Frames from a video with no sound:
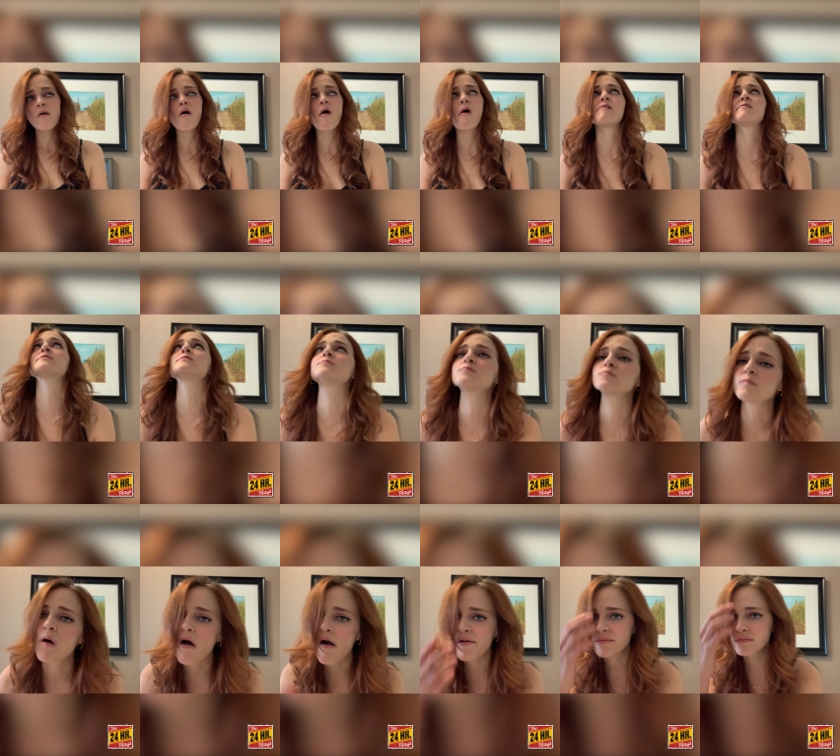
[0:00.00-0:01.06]
oh,
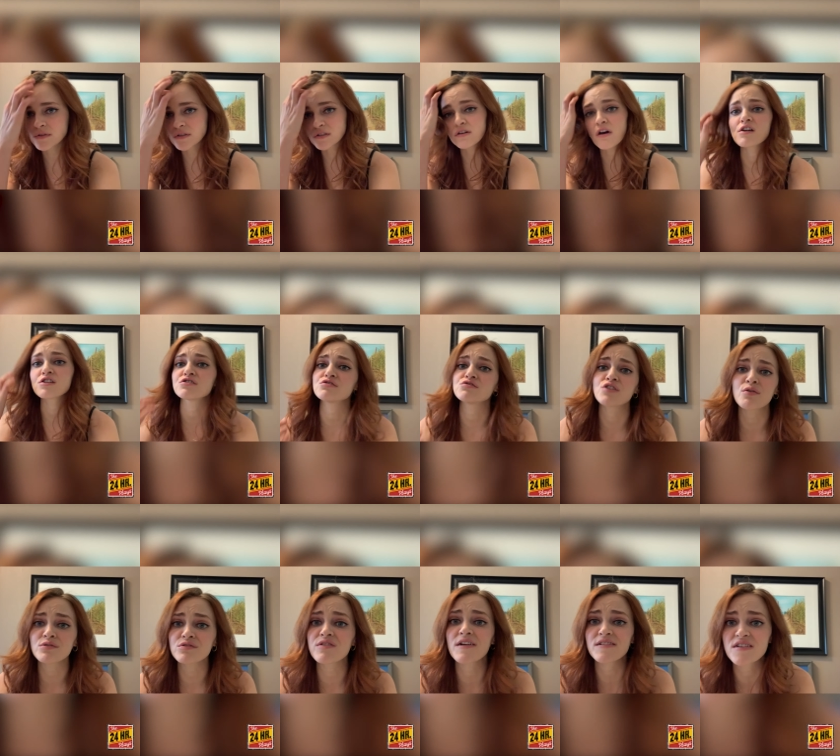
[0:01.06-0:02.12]
my gosh, you
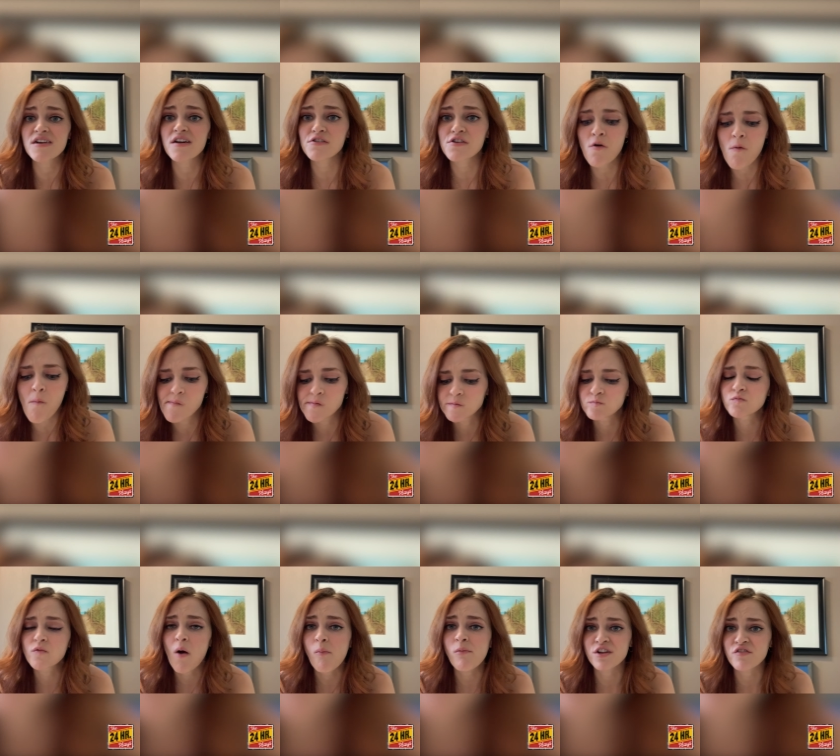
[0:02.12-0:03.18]
know what they tell you
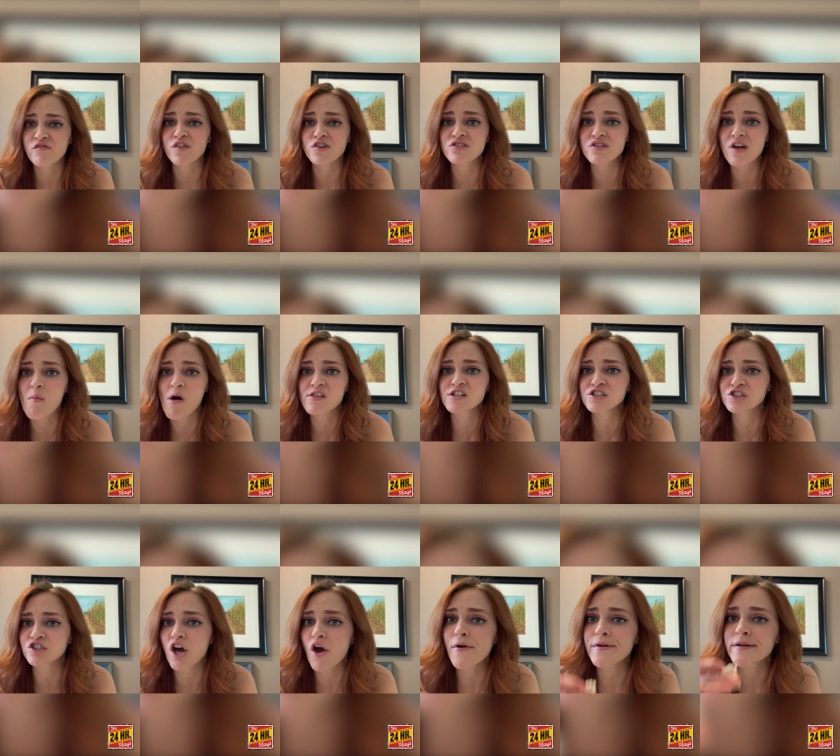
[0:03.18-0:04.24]
when you first come on this
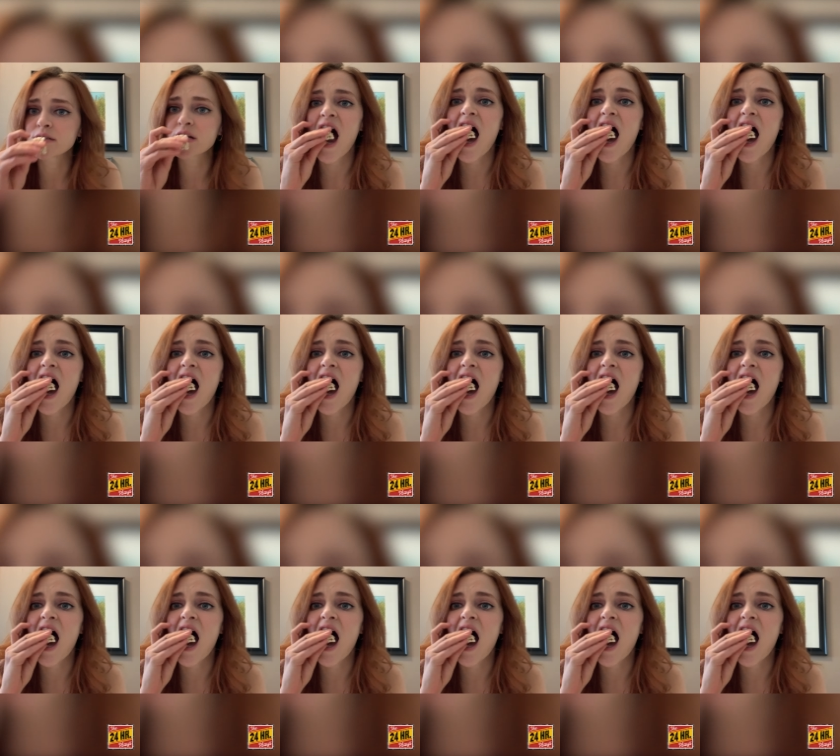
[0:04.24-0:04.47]
show?